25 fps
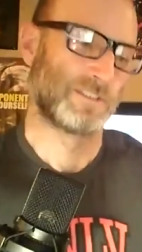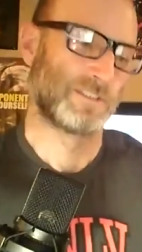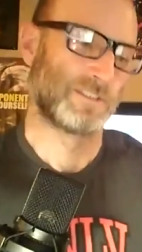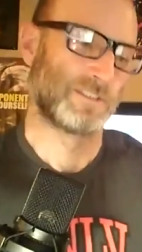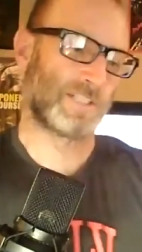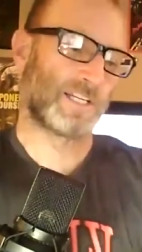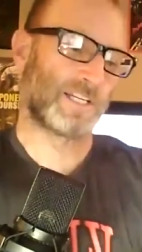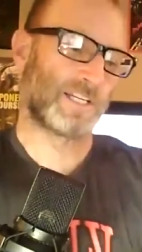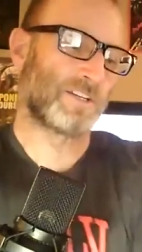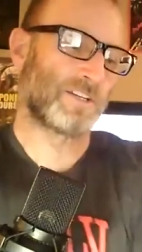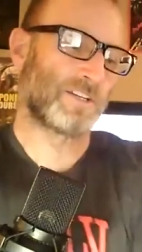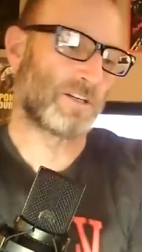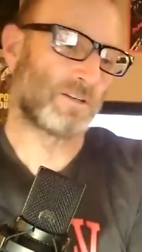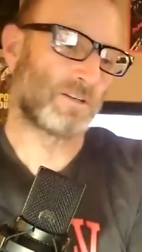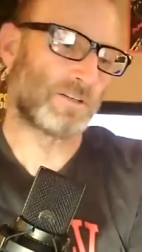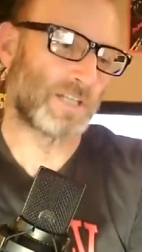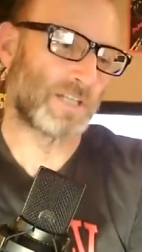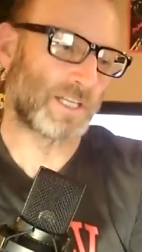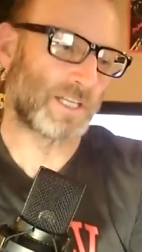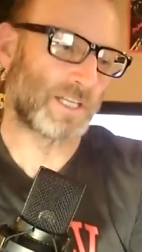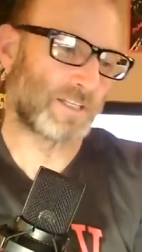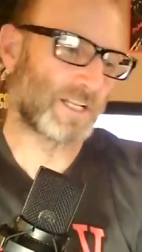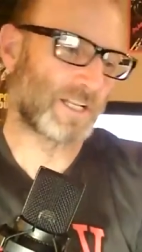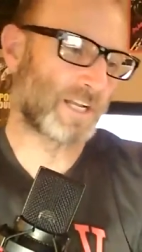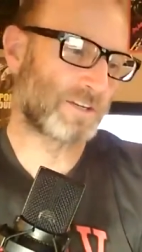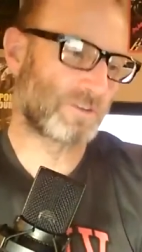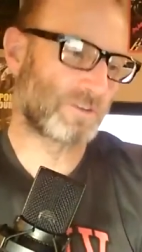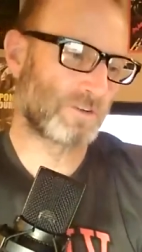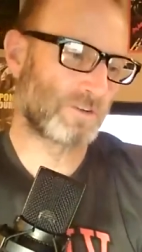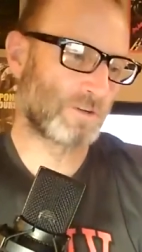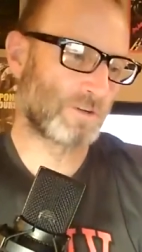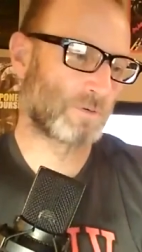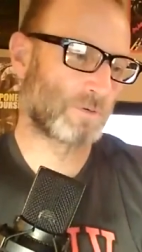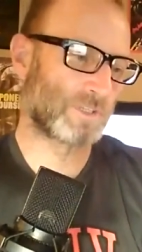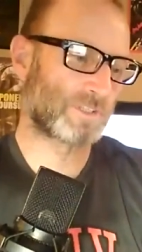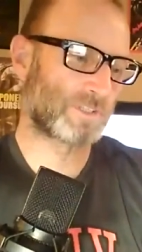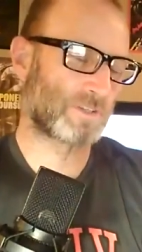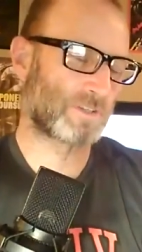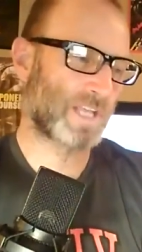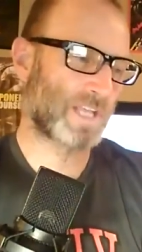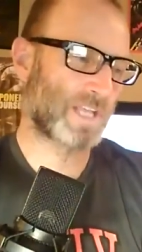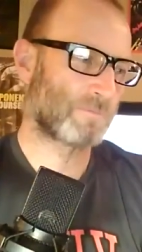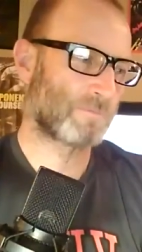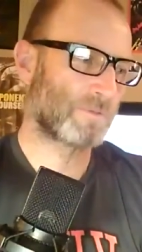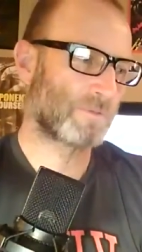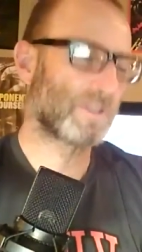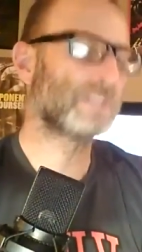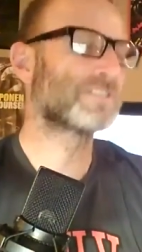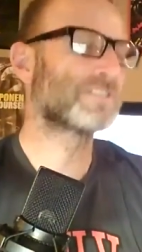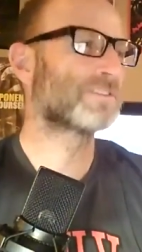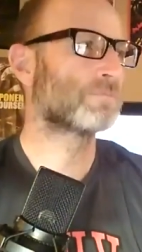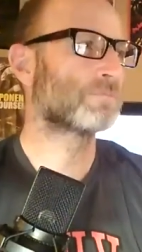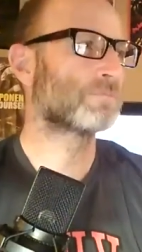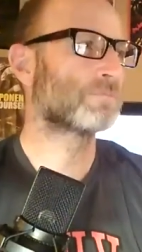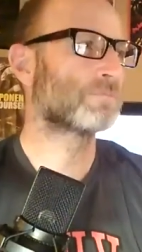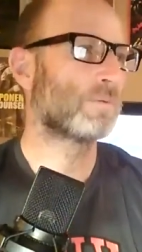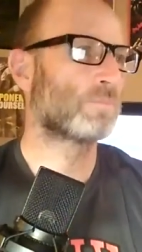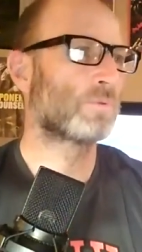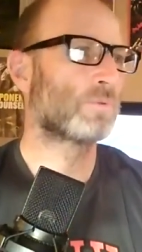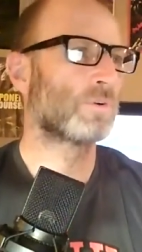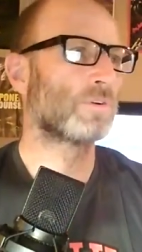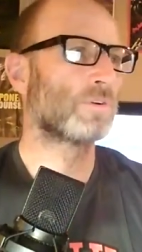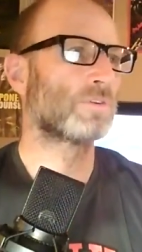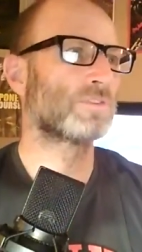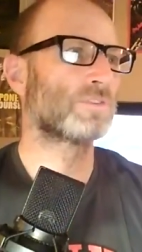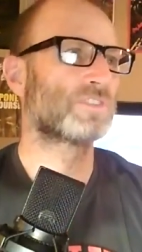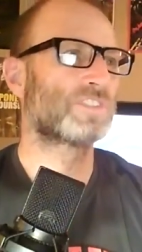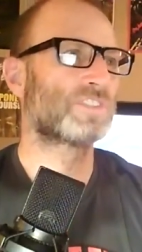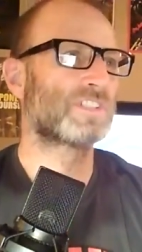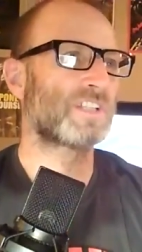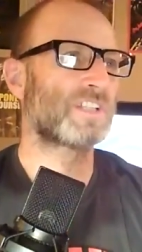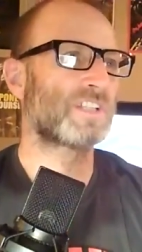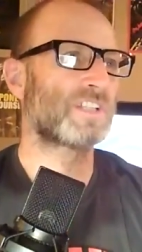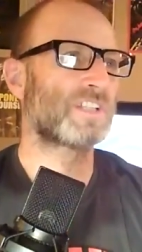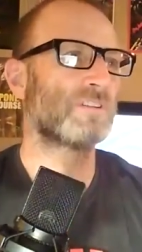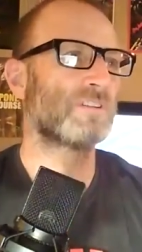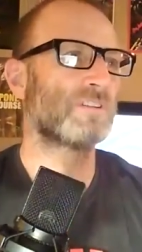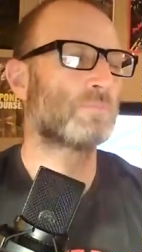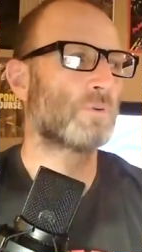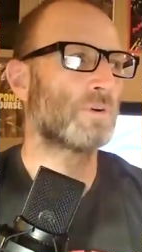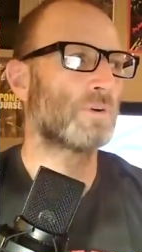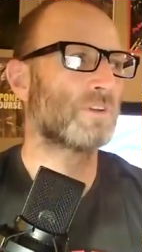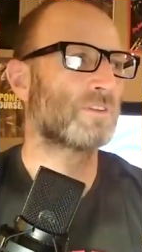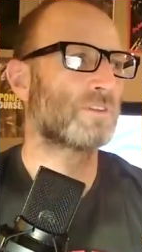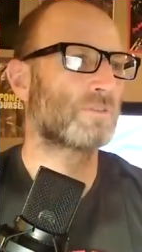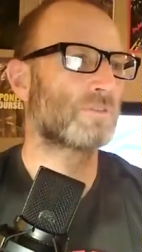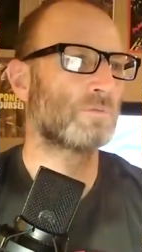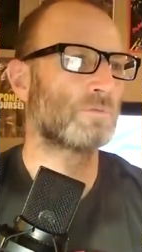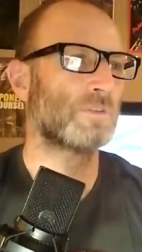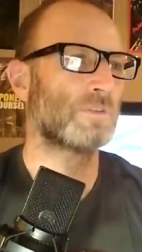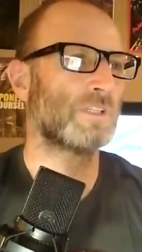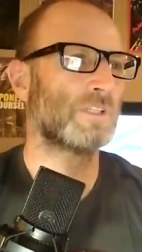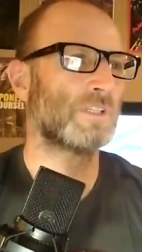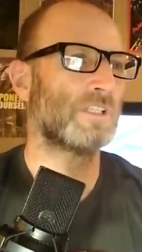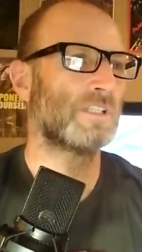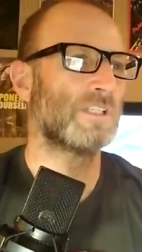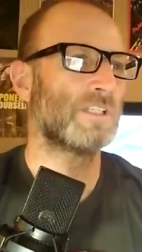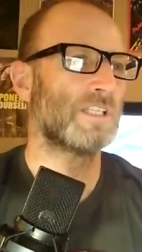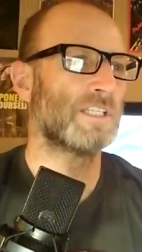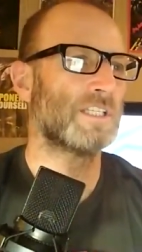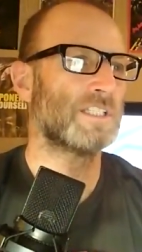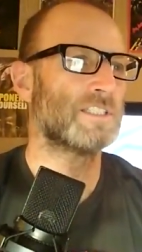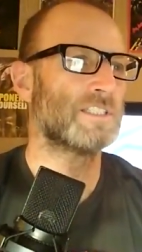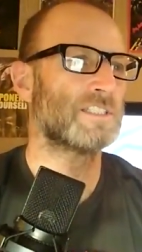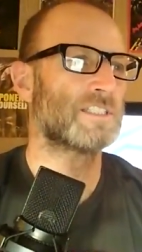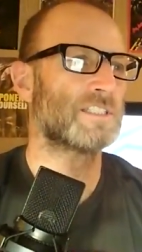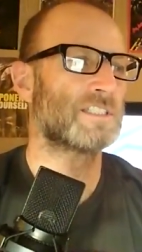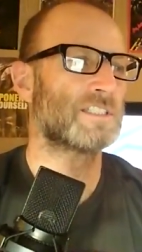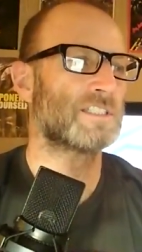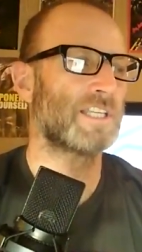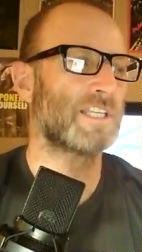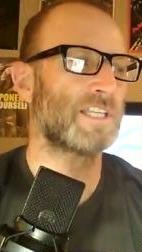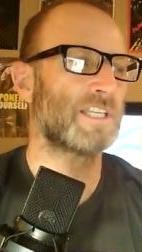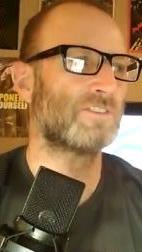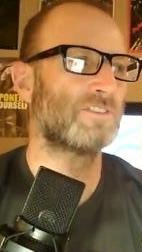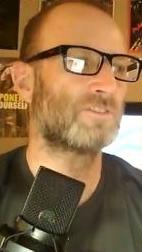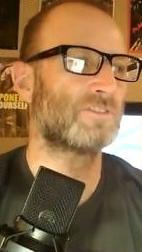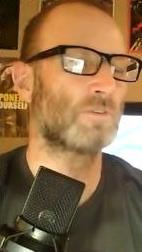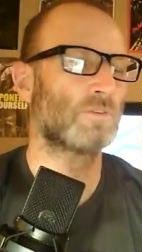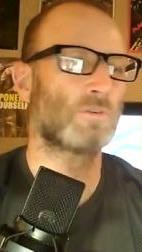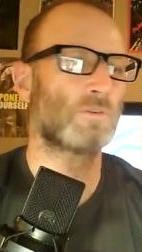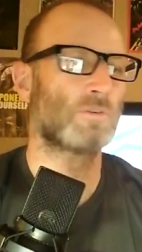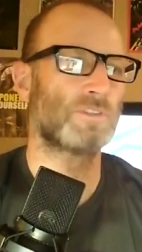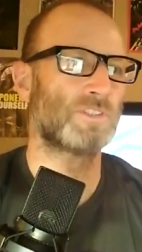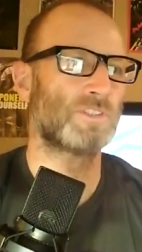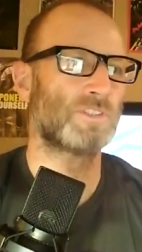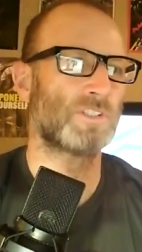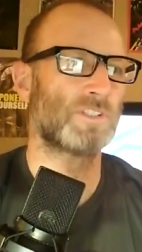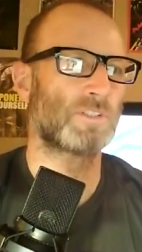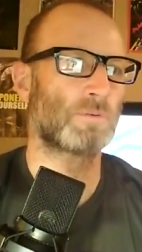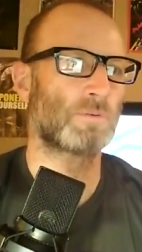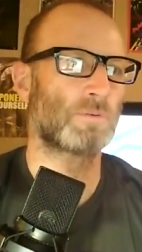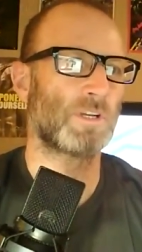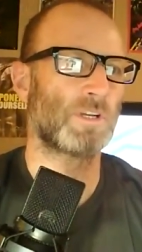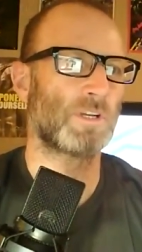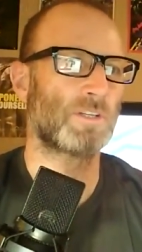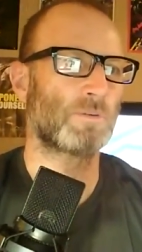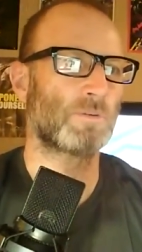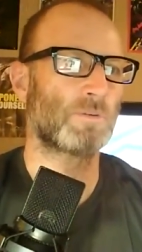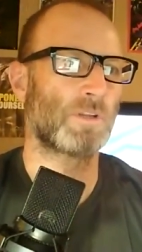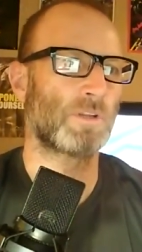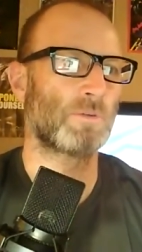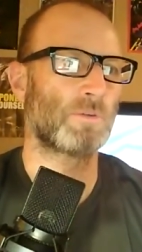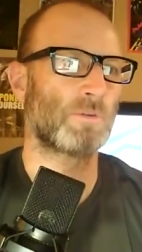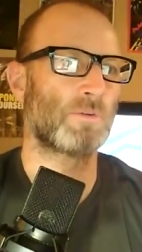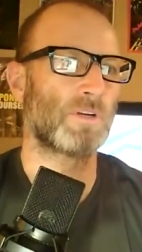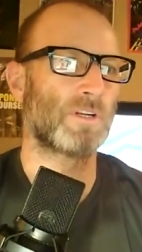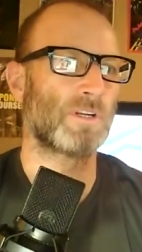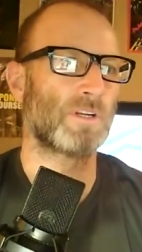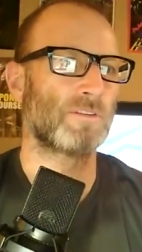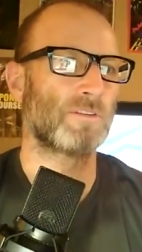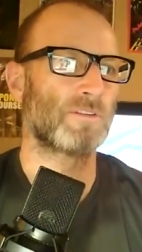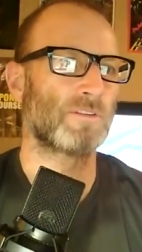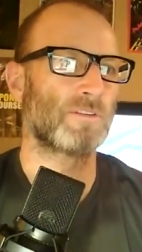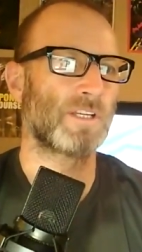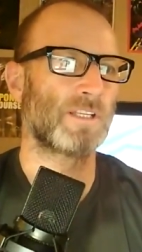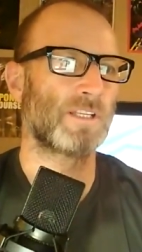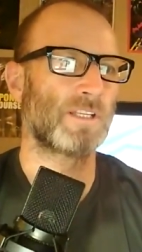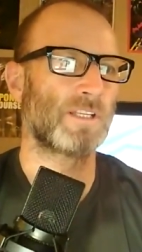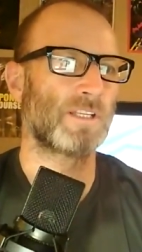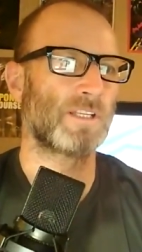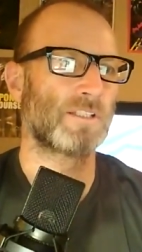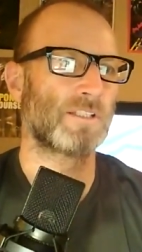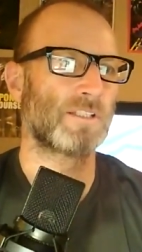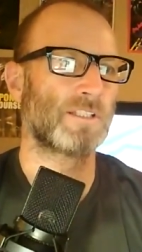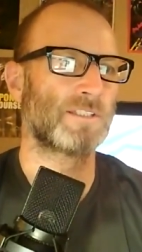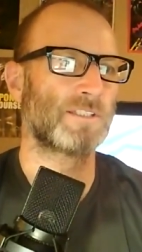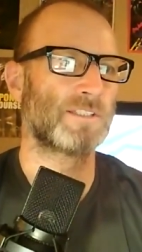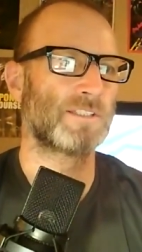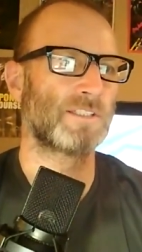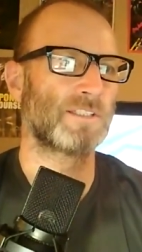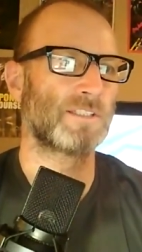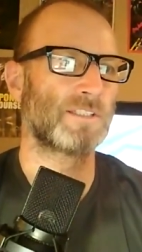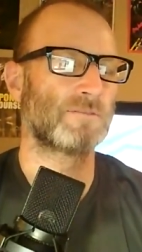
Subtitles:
I know. I don't know what's going to happen. But World 70.3 is St. George in 2021, right? Isn't?